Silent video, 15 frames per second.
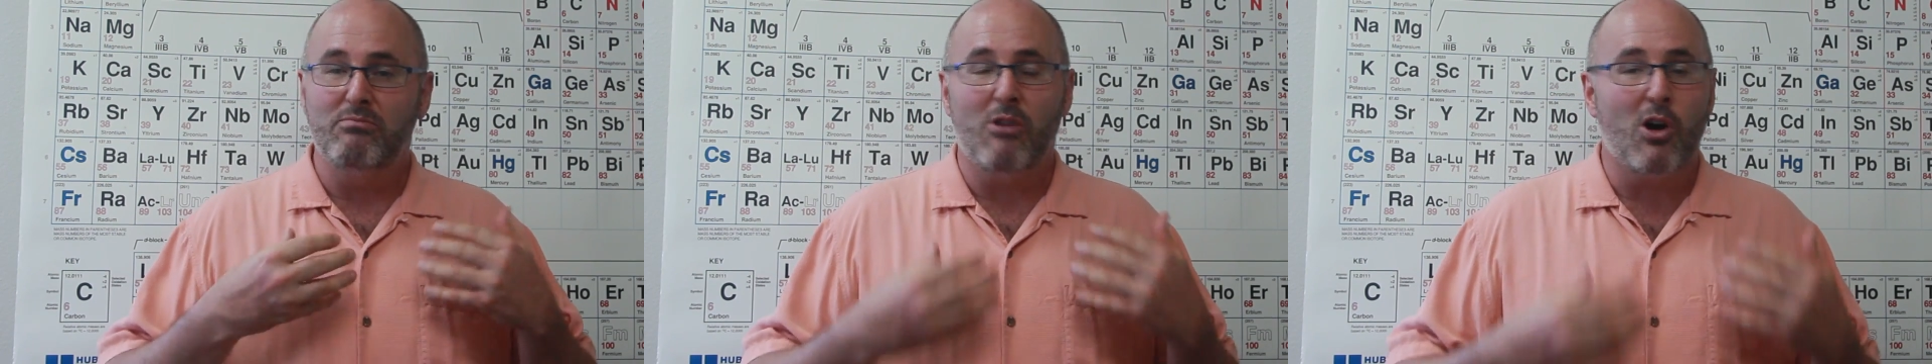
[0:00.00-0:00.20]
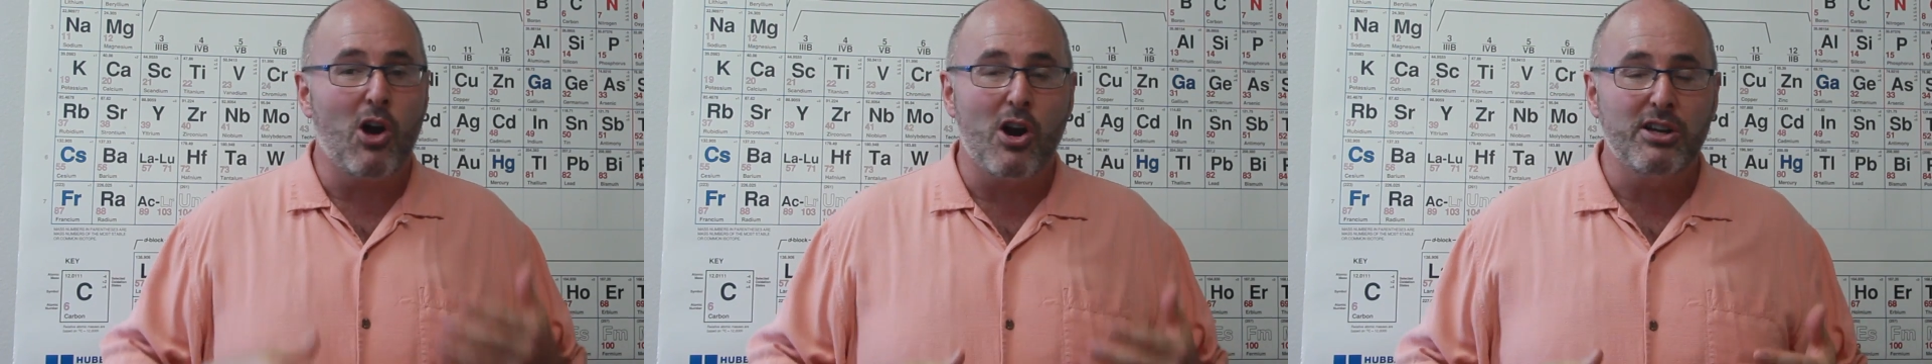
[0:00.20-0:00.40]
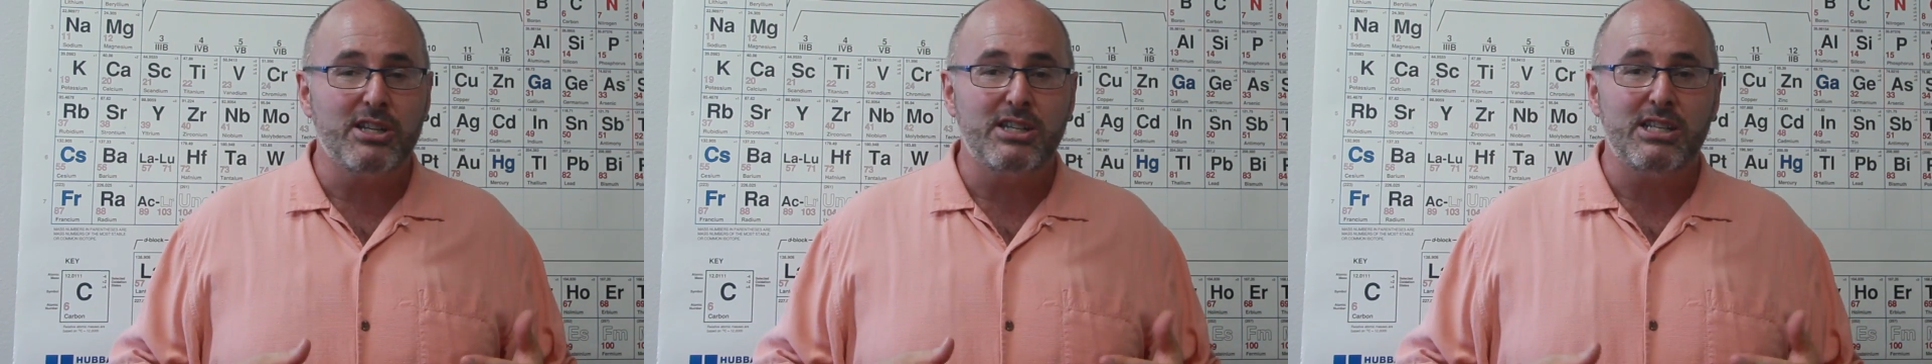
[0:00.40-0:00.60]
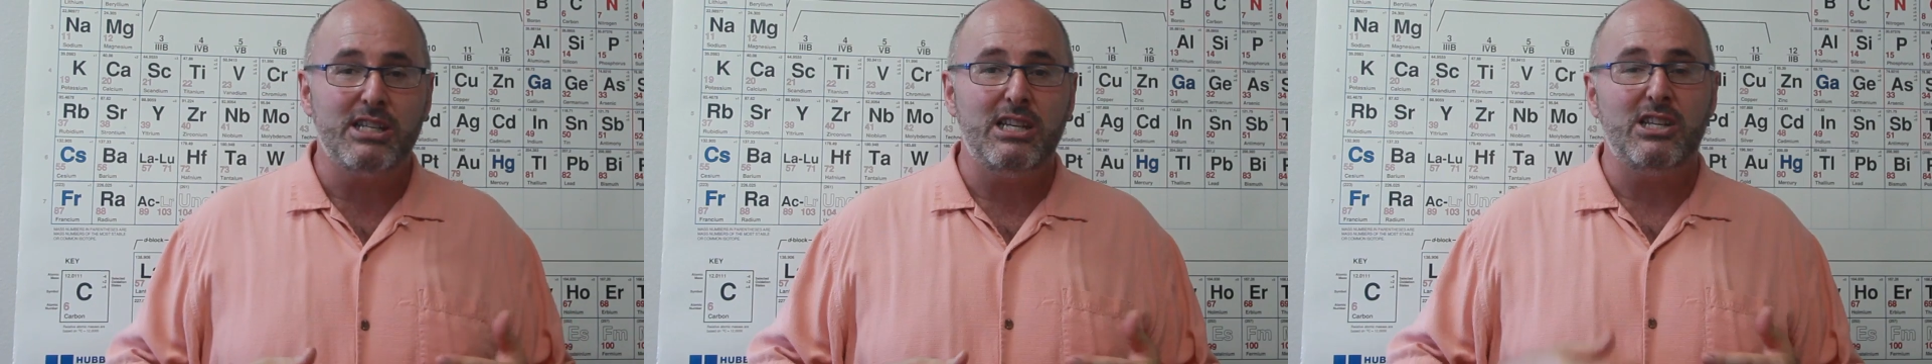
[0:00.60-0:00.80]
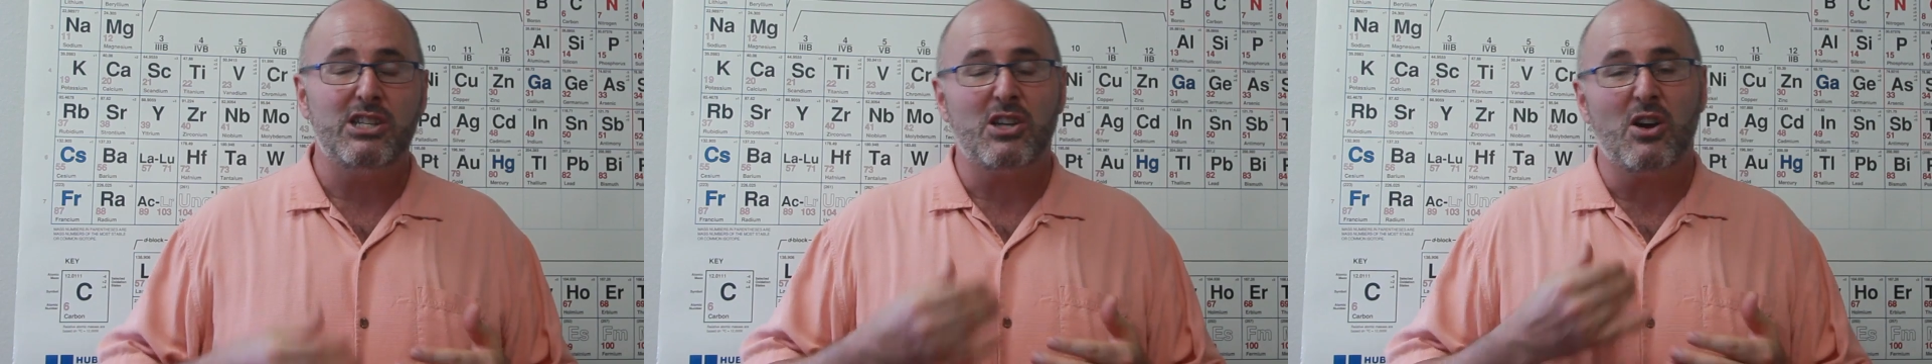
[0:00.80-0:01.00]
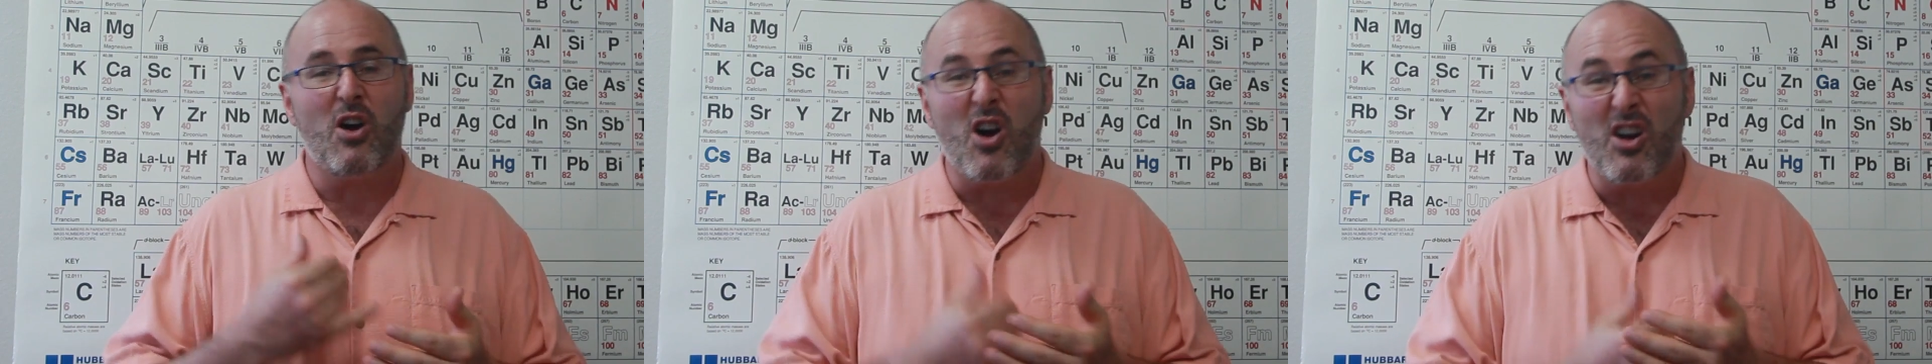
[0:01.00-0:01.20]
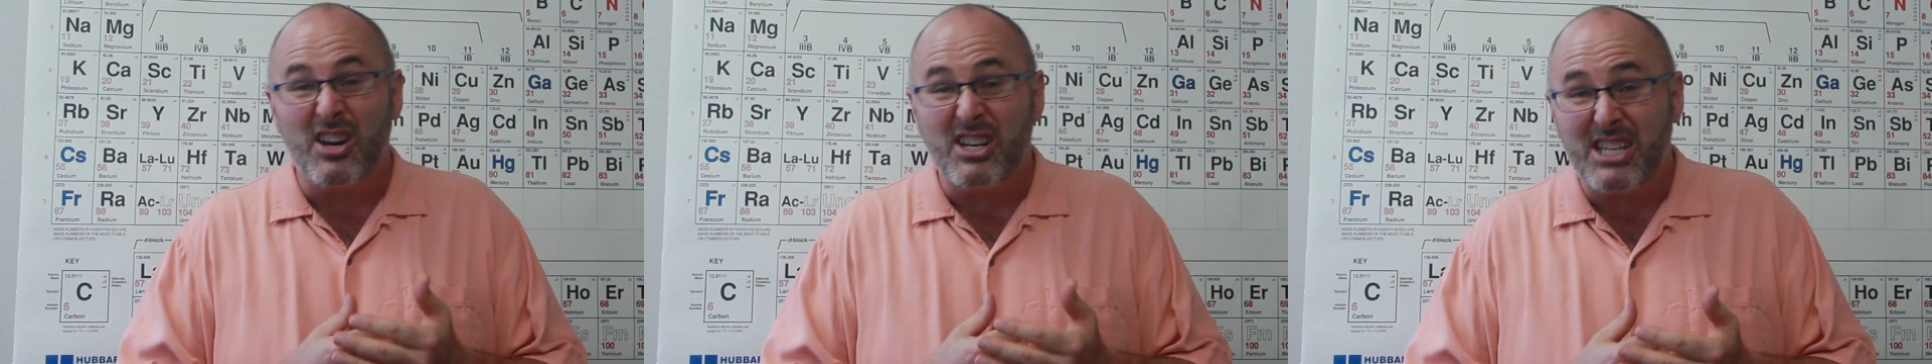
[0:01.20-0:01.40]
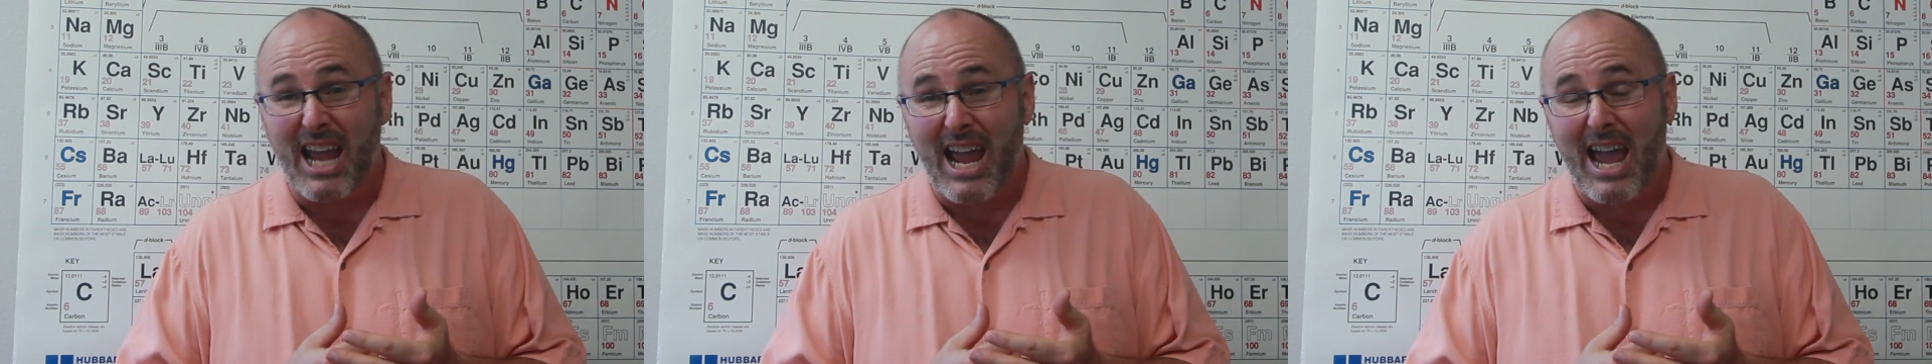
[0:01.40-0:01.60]
heart disease, heart
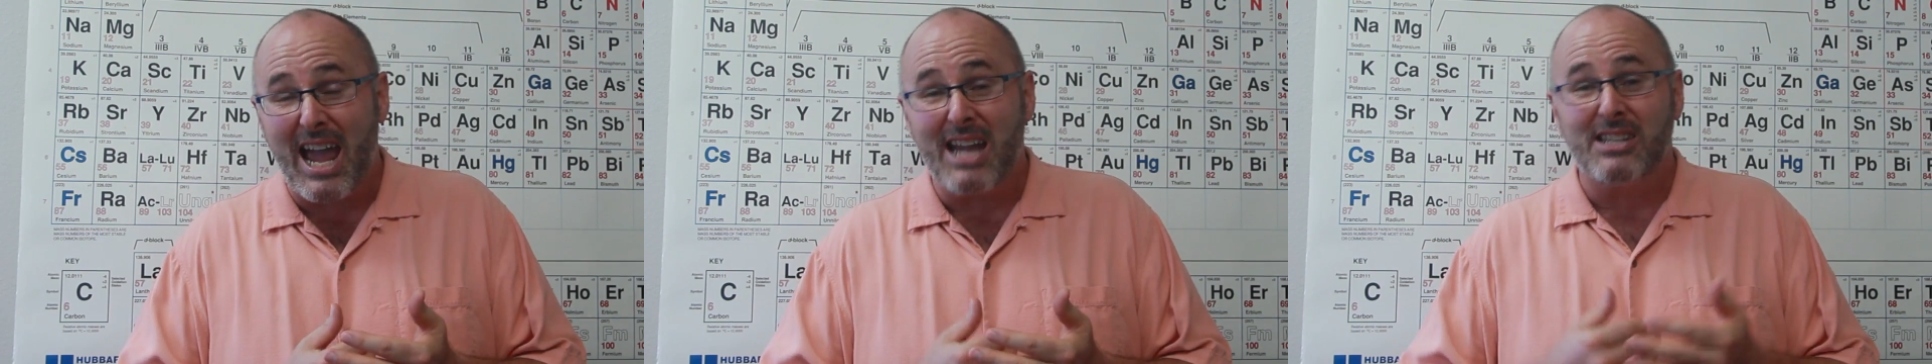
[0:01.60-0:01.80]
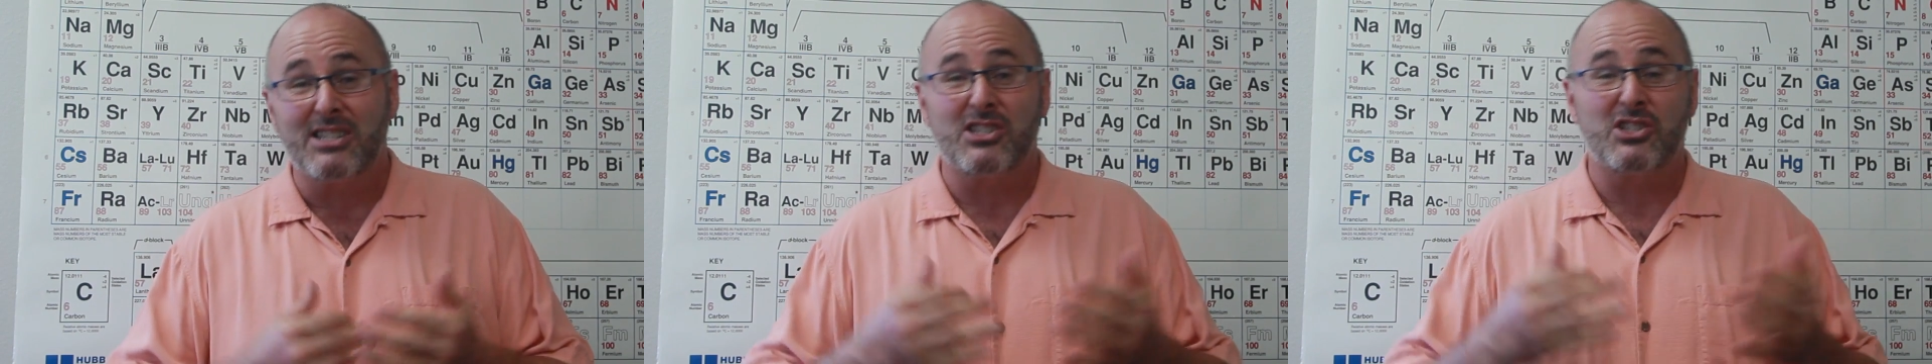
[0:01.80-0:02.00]
attacks,